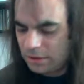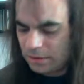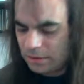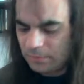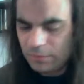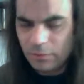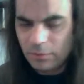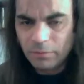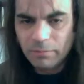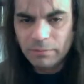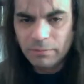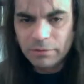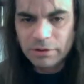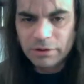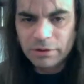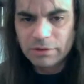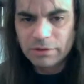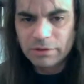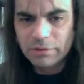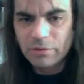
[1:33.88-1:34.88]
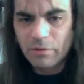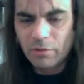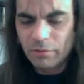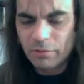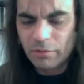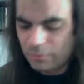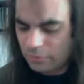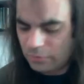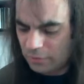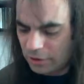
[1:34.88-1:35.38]
Simple, just
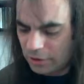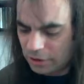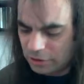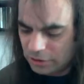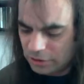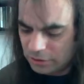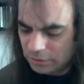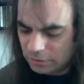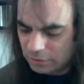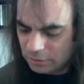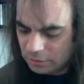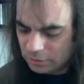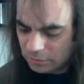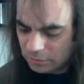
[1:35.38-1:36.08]
chord progression.